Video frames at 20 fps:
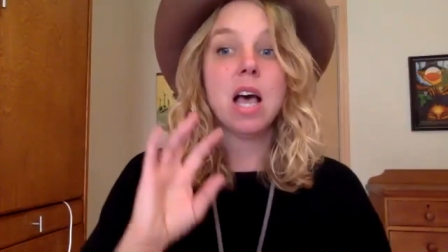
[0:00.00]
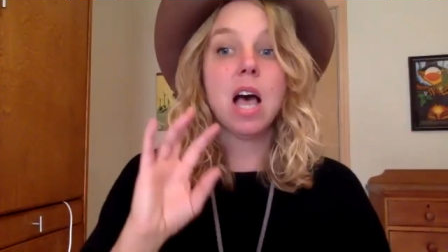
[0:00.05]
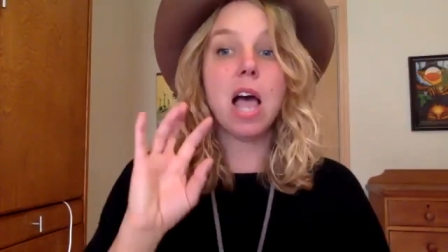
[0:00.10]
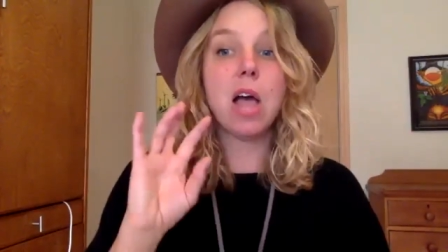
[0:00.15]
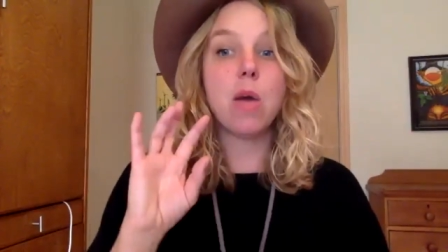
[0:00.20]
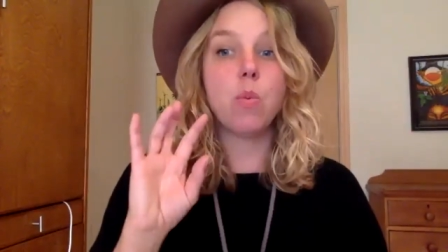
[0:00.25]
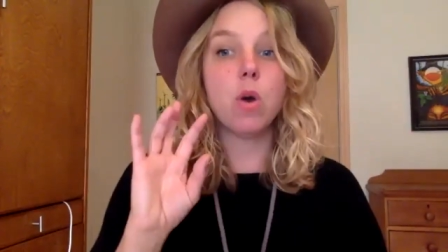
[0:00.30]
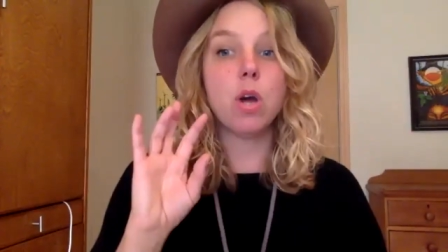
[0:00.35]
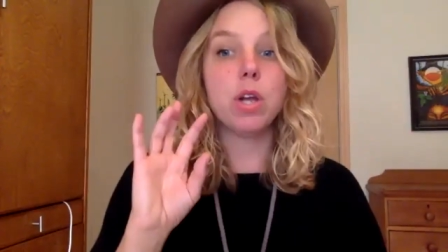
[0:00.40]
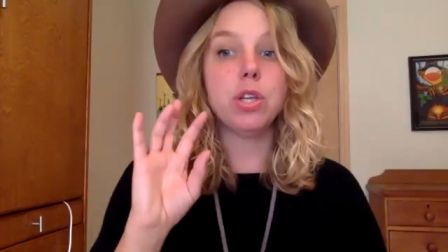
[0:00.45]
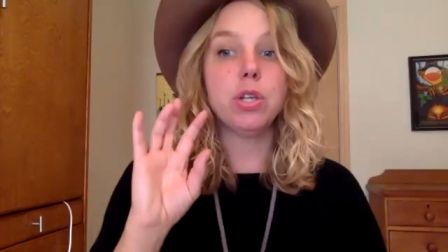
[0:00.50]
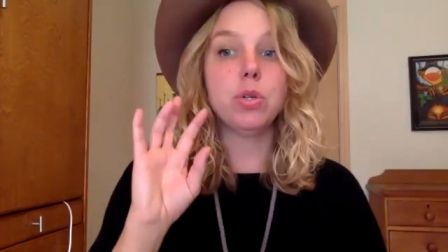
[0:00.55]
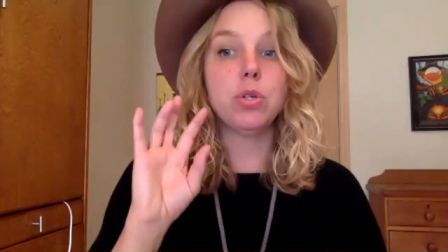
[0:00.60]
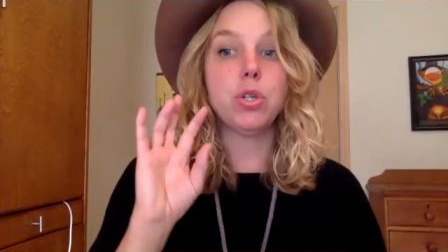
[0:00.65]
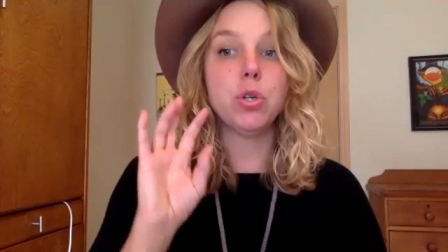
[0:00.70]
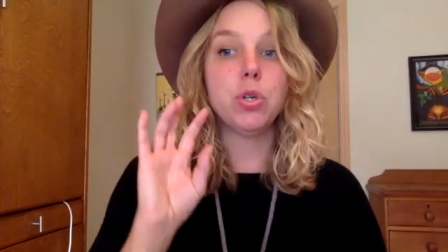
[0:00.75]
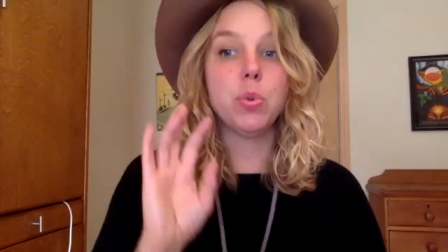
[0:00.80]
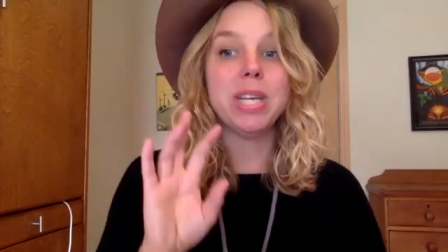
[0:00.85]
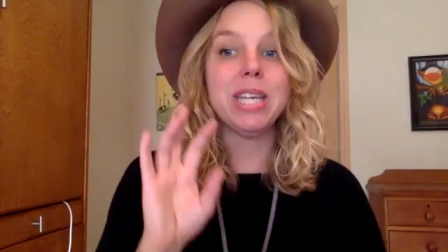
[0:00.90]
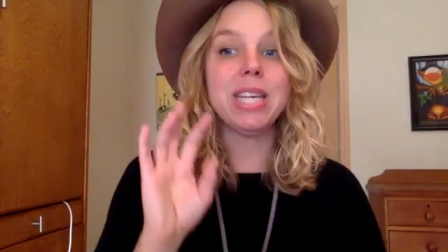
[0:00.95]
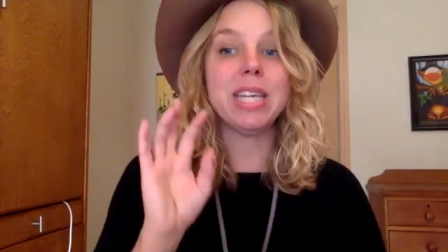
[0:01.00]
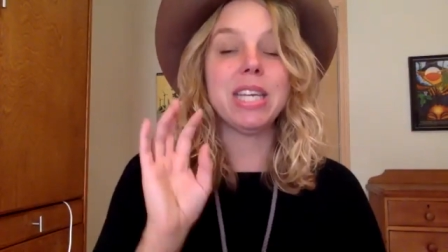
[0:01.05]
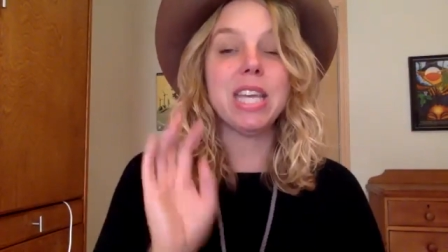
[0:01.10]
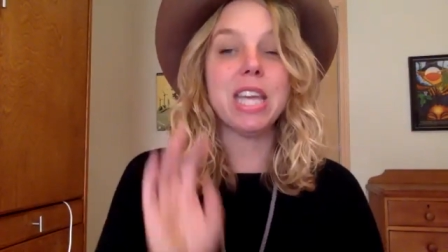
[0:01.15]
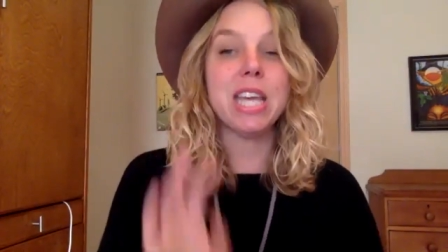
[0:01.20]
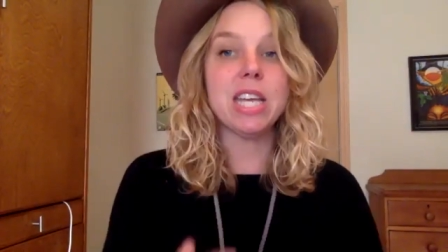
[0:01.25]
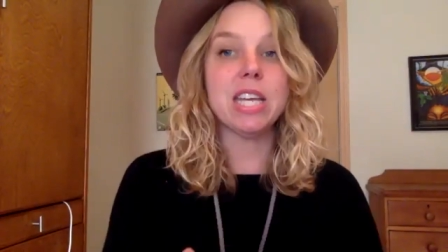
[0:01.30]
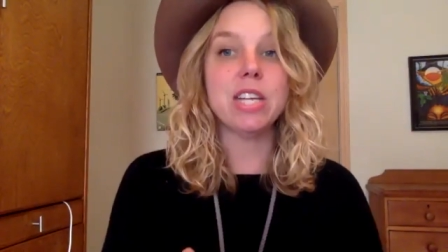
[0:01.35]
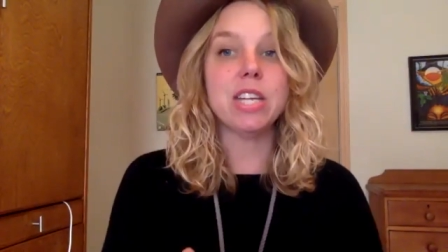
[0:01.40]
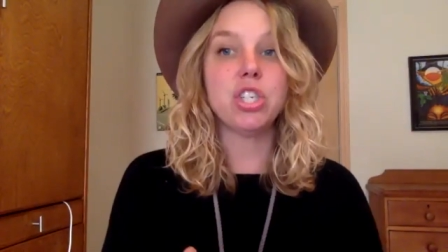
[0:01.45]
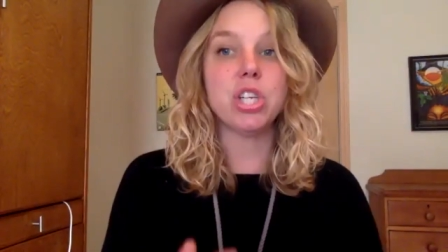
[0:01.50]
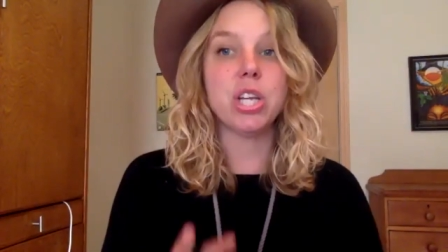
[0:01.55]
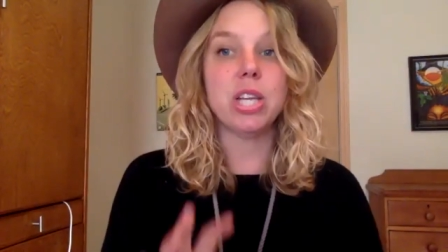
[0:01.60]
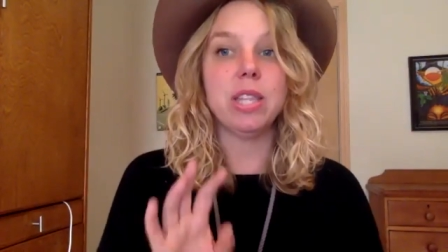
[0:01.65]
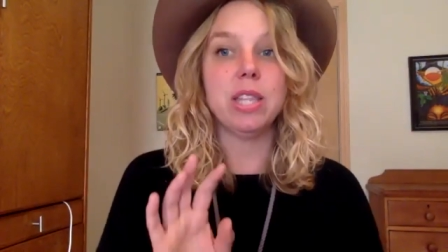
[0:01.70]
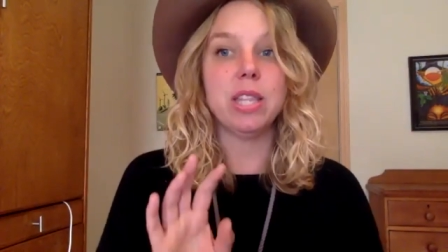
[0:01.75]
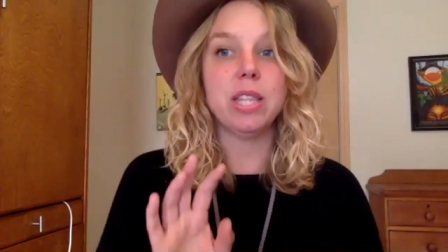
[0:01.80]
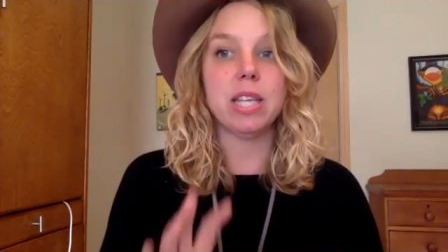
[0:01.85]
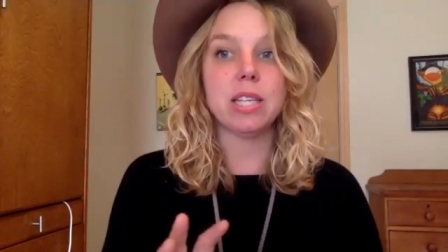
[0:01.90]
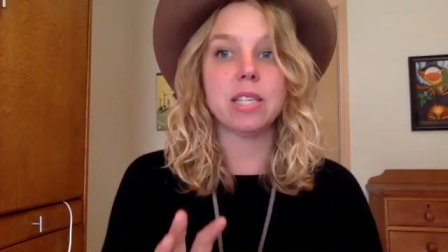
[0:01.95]
I want you to engage
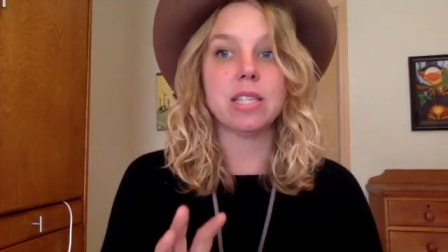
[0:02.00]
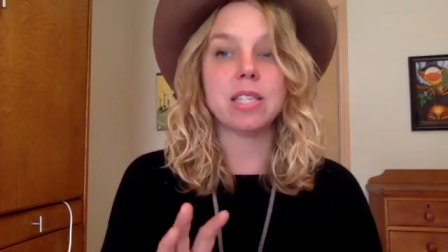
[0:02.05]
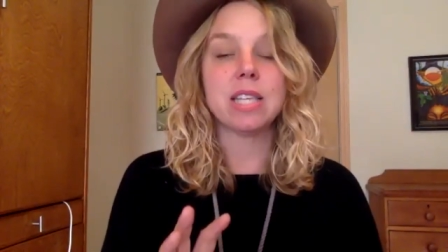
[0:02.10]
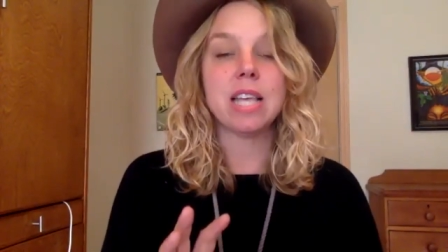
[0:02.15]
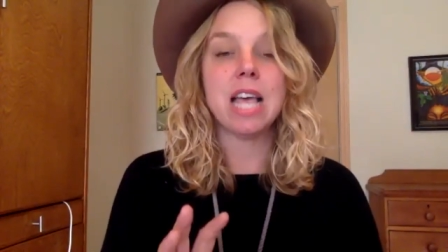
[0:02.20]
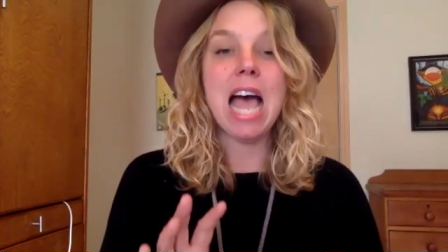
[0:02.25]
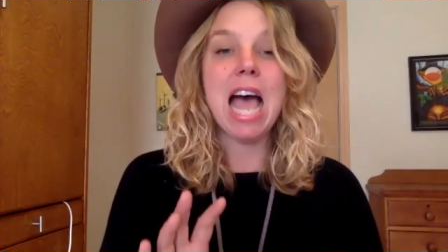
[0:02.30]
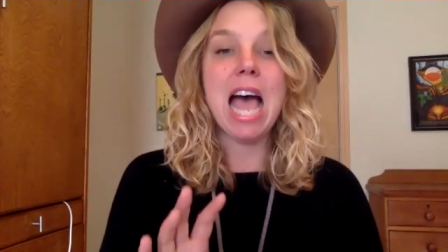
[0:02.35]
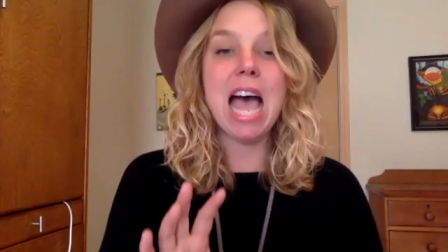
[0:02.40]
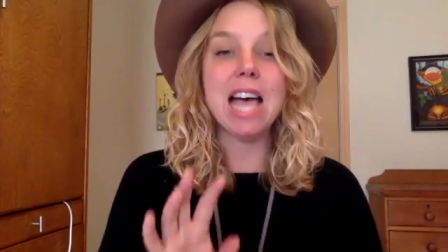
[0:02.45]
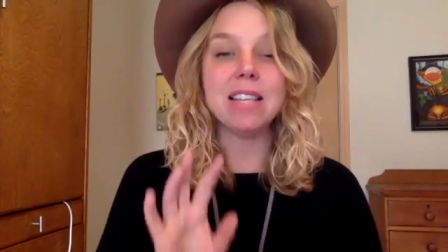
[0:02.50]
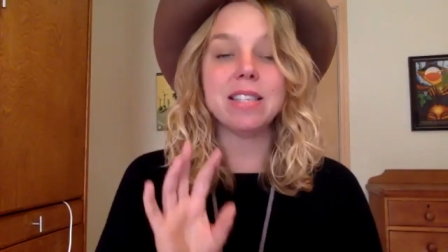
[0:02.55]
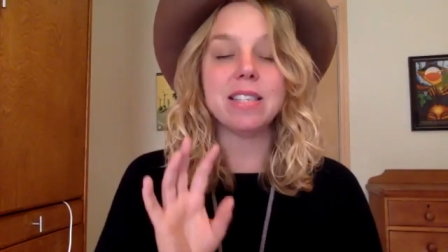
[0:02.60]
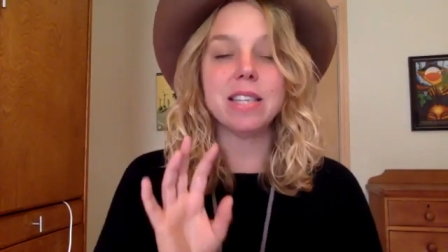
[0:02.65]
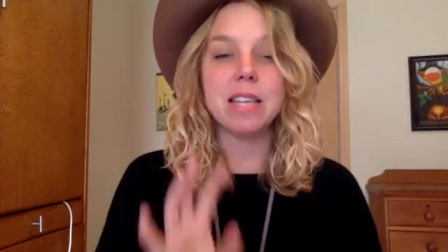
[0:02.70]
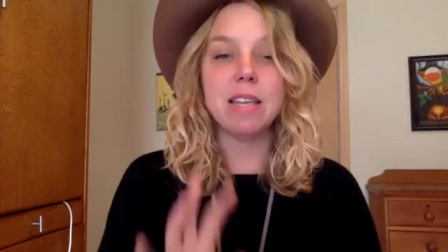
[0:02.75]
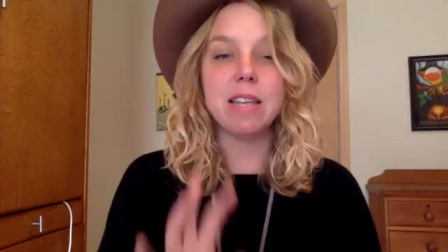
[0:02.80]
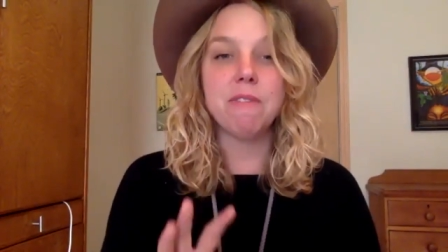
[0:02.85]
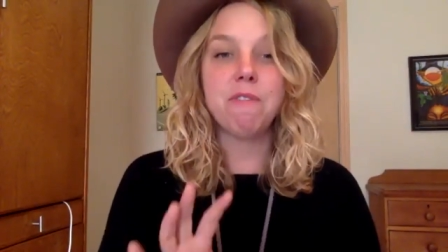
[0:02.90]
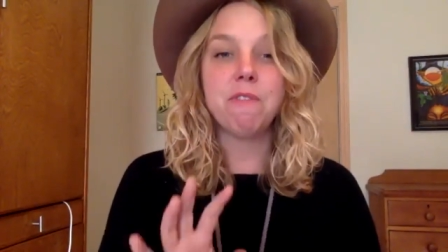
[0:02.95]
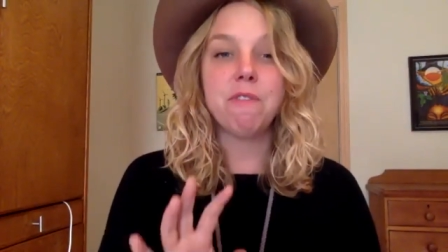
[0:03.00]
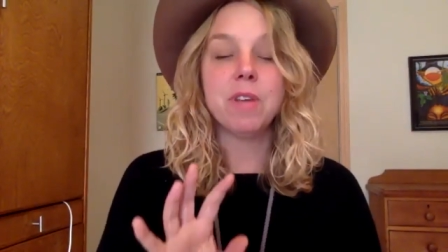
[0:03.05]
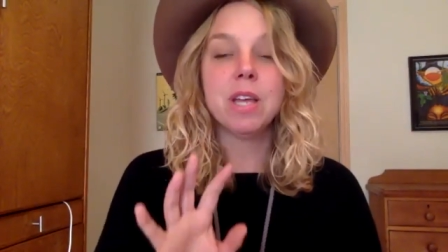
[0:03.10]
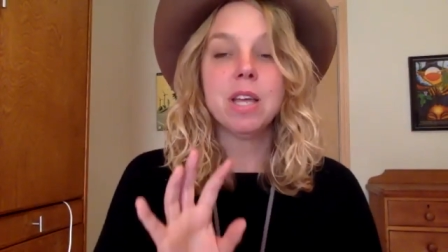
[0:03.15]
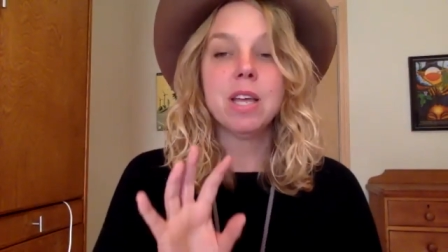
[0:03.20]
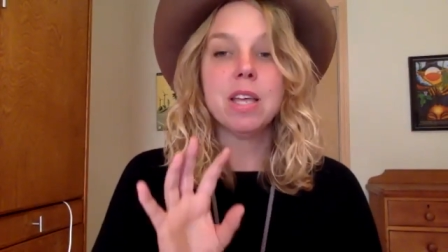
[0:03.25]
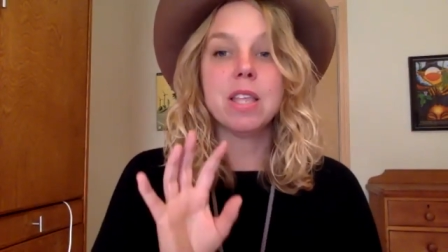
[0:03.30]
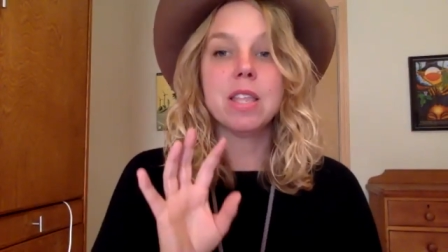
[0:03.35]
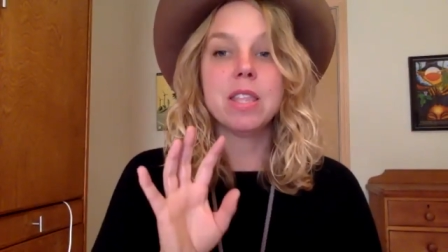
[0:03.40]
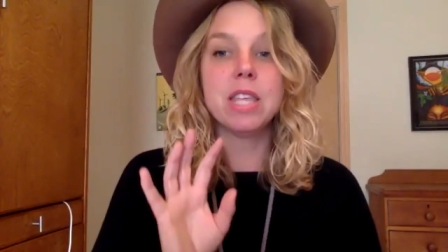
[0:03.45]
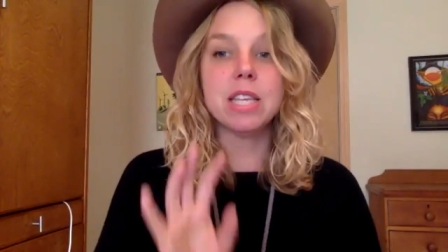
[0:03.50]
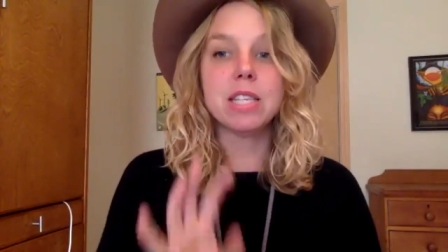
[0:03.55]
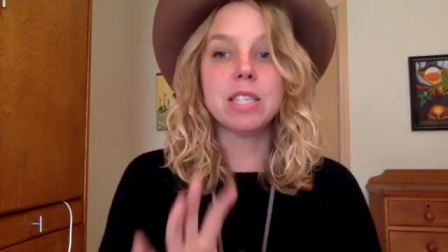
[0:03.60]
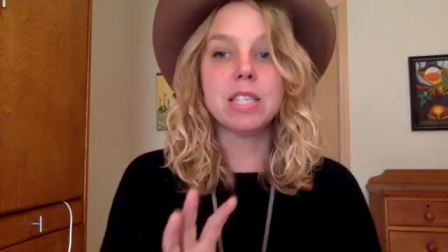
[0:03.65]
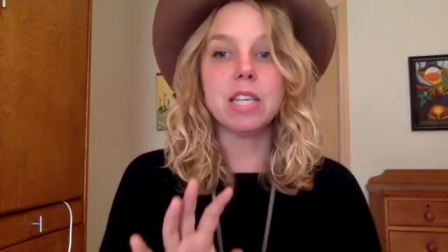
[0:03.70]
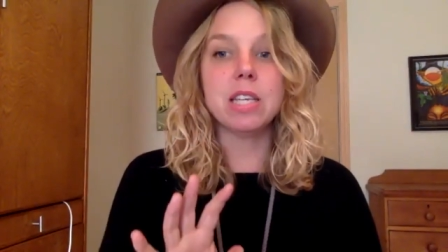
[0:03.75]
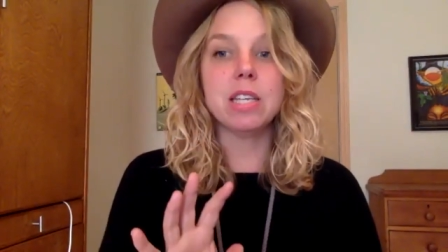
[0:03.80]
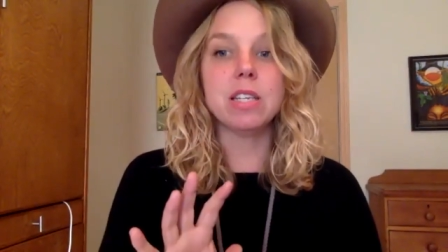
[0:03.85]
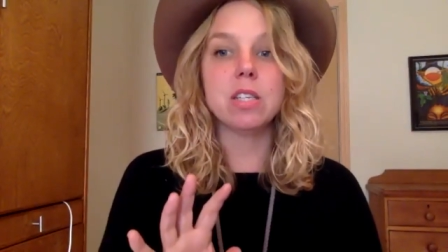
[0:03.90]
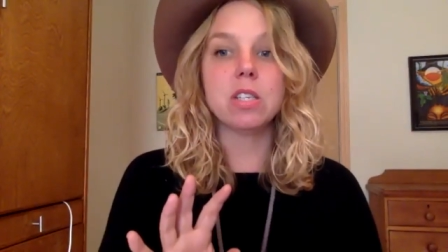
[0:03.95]
in this as if this
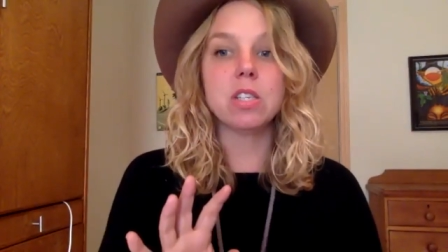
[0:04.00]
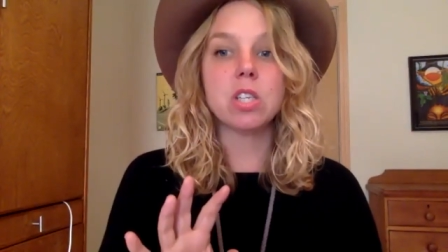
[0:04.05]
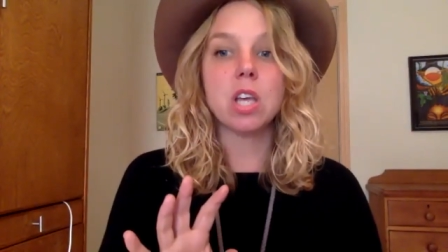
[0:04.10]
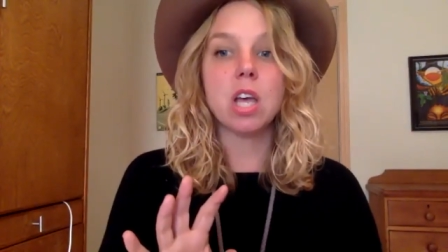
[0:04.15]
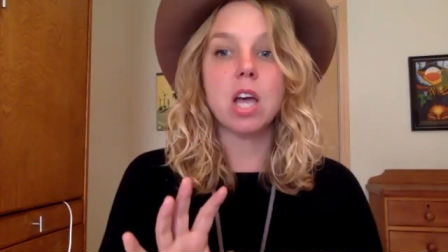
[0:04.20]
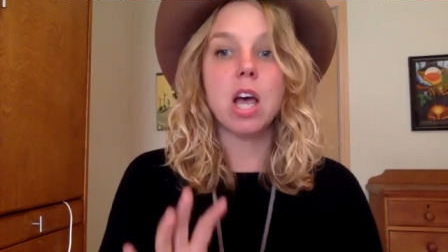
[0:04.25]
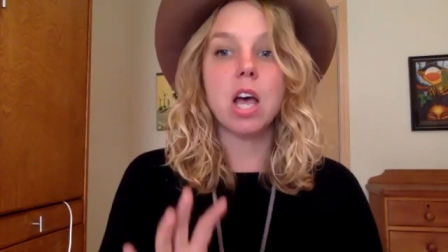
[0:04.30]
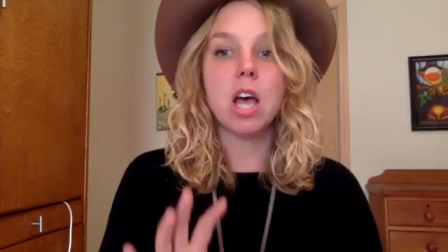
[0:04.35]
is